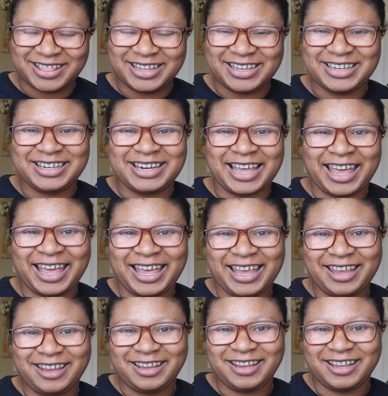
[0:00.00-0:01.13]
the
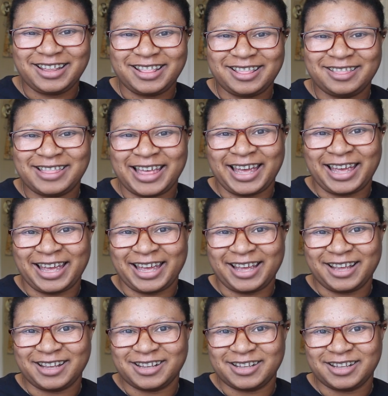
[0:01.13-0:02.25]
day that
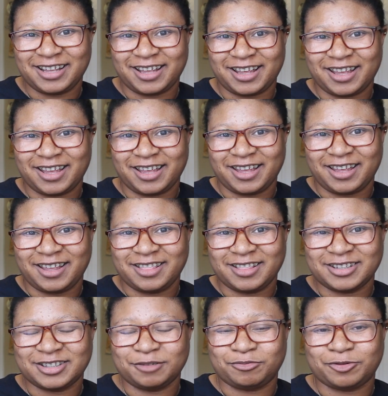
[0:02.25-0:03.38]

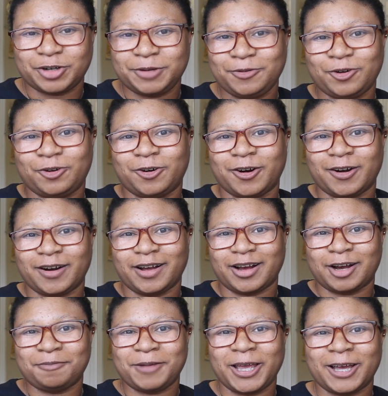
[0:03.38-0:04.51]
the Supreme Court
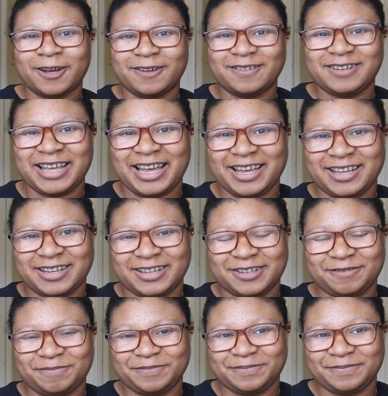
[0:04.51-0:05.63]
upheld DACA.